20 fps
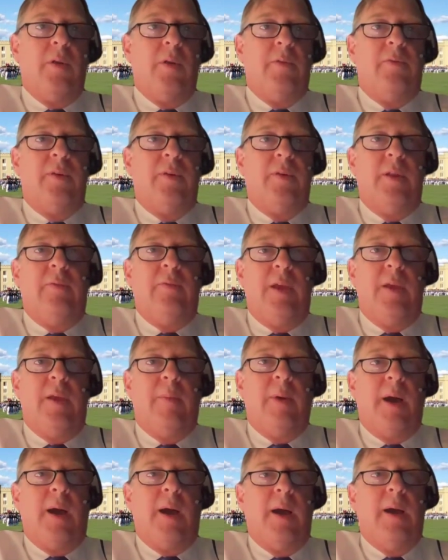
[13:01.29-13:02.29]
and defend
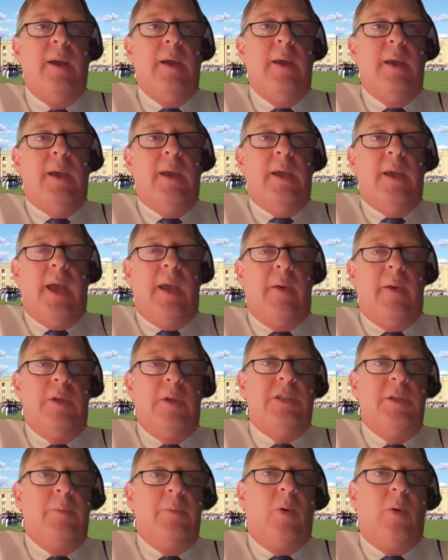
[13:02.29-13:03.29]
VMI. And
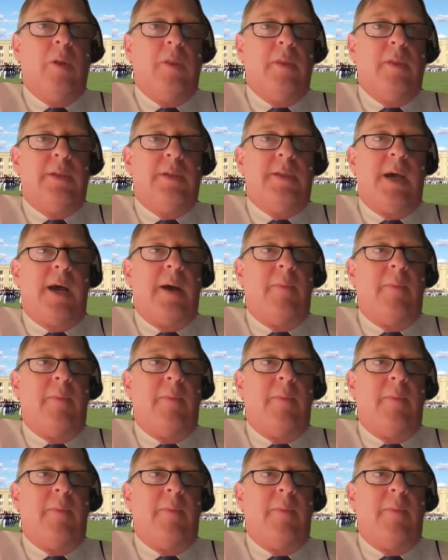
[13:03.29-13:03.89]
we support the